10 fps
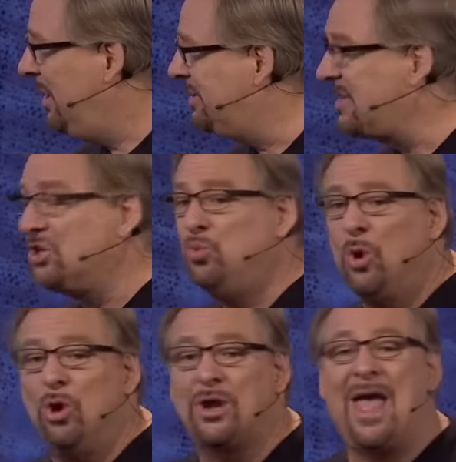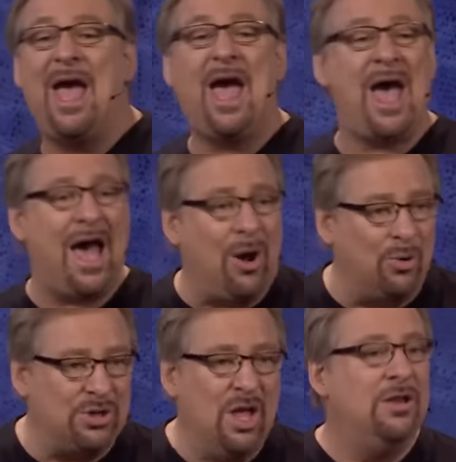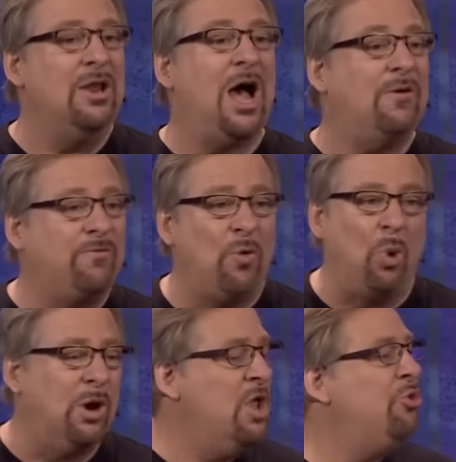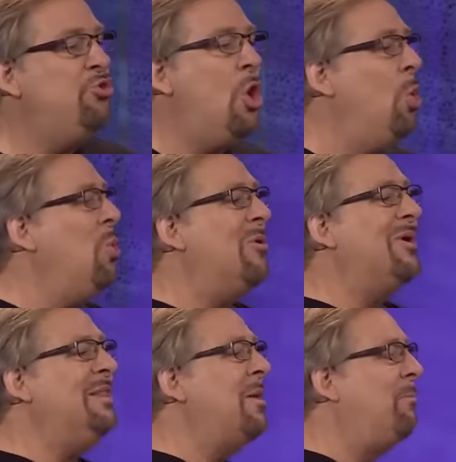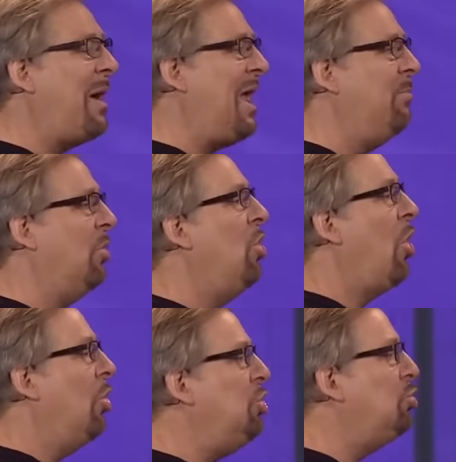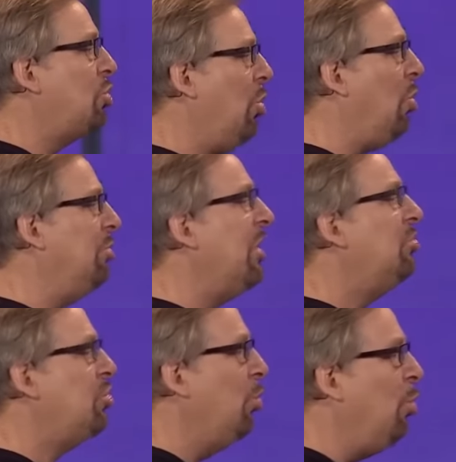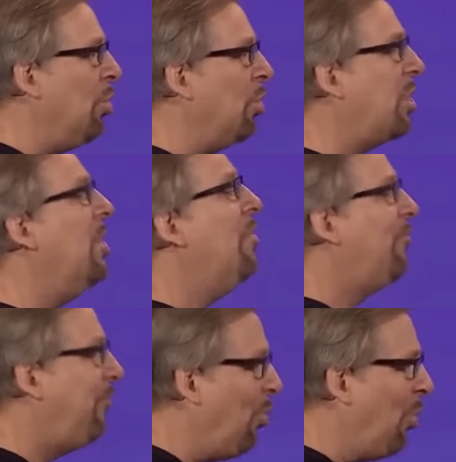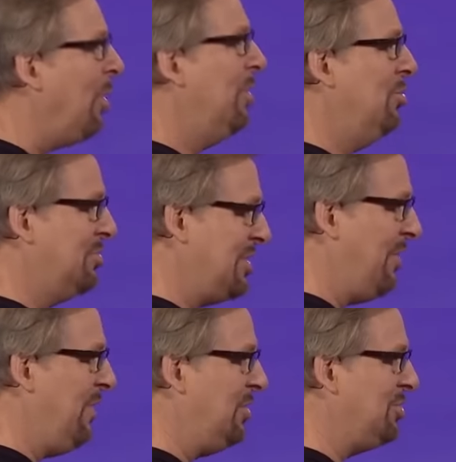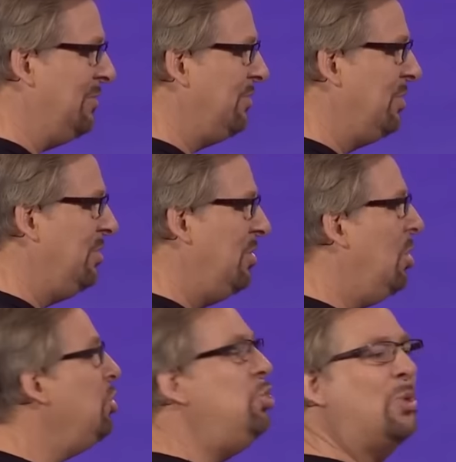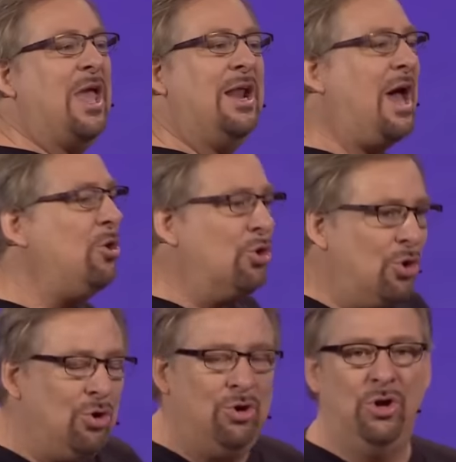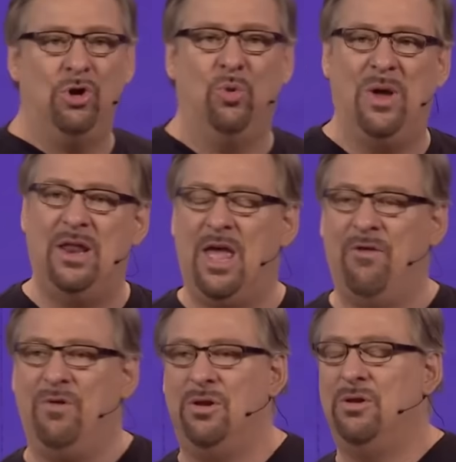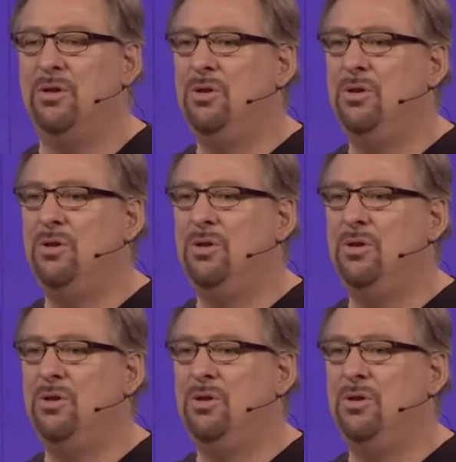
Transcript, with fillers: It says work out. not for. Nowhere in the Bible are you told to work for your salvation. You cannot earn your way to heaven.